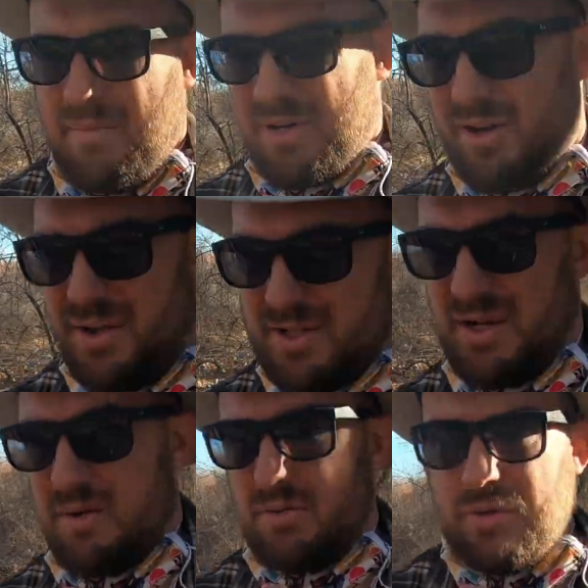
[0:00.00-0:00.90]
but to
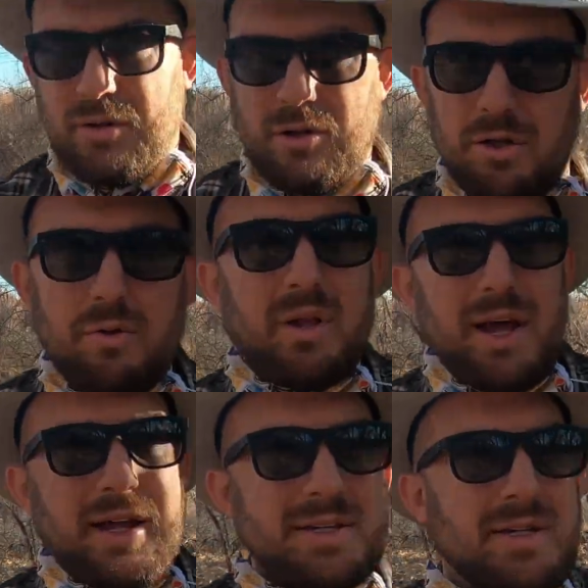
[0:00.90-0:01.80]
also
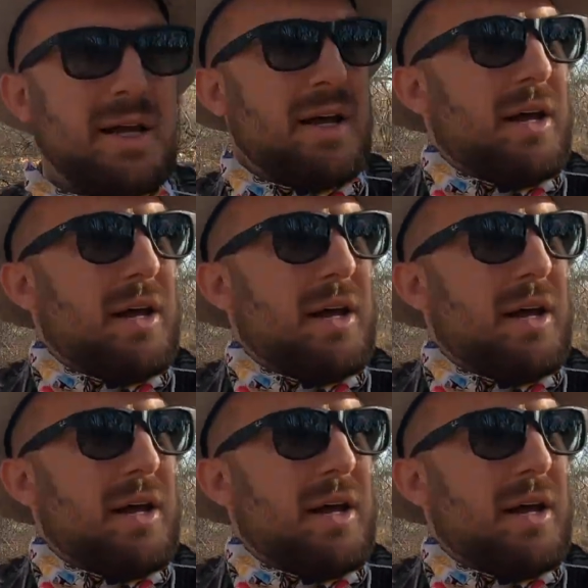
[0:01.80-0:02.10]
utilize